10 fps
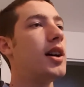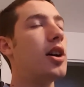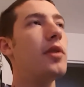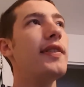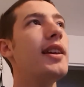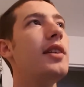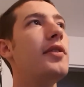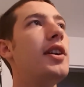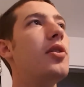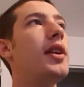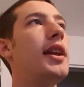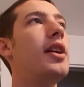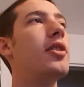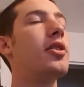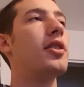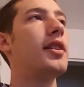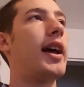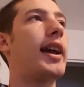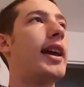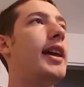hopefully we don't hear in
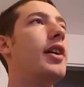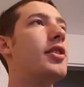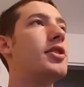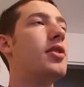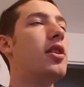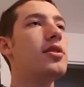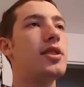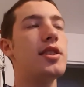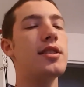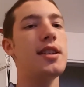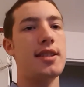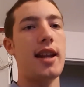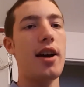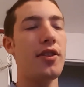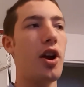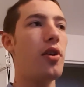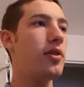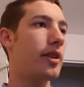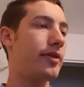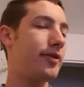like a year or two, oh, Disney is now the
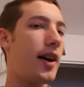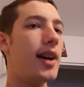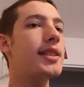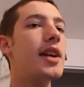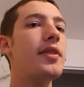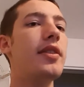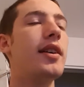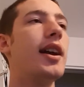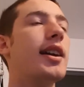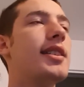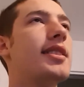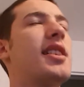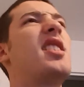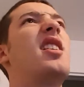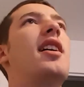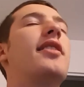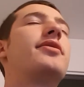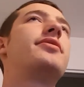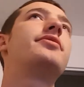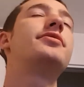owner of Fox everything. And it's like,
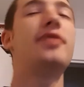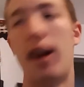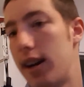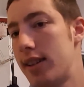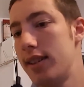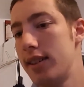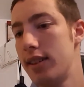fuck.